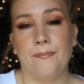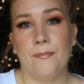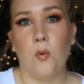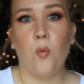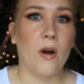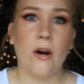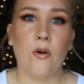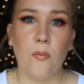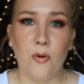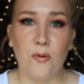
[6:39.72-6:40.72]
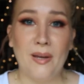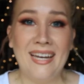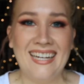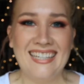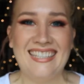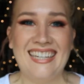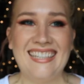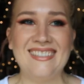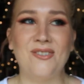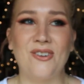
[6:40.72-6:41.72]
wearable
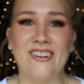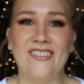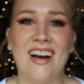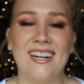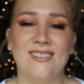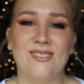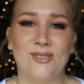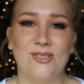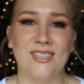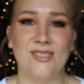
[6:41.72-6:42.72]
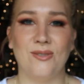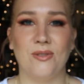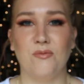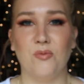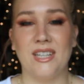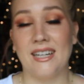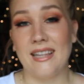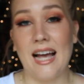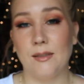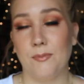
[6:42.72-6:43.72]
pieces, sort of, I usually do them with a
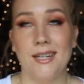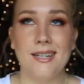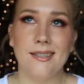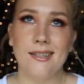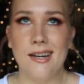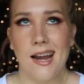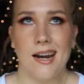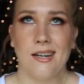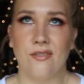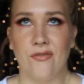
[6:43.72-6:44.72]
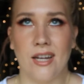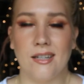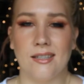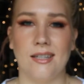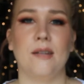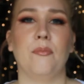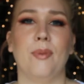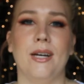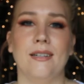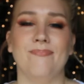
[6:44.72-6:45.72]
clasp. It's not as fancy,
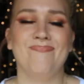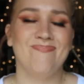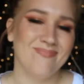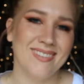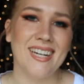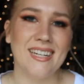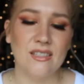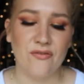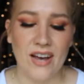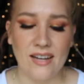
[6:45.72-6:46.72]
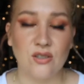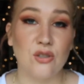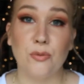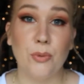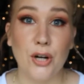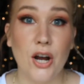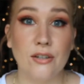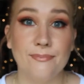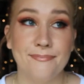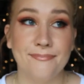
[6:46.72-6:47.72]
but it is faster to put
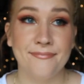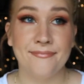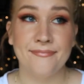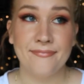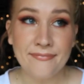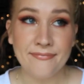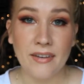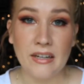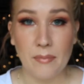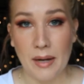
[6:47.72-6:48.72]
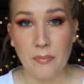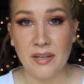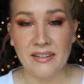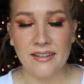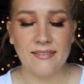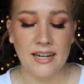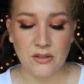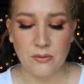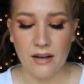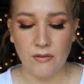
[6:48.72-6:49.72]
on, in my opinion. I
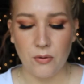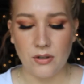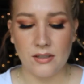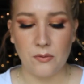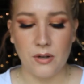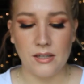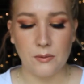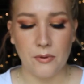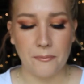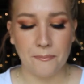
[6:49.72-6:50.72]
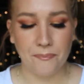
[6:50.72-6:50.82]
do have a corset one as well.